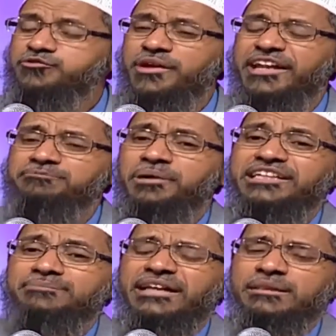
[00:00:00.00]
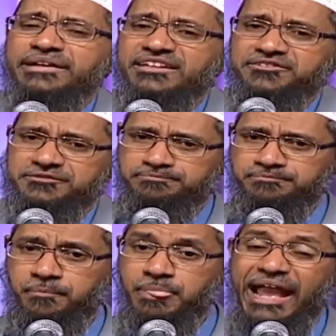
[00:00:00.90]
She was also an expert in
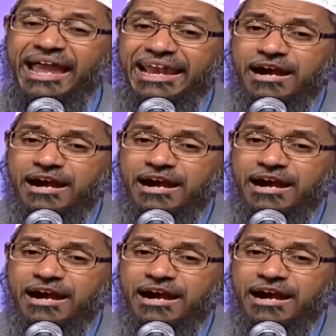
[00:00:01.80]
mathematics.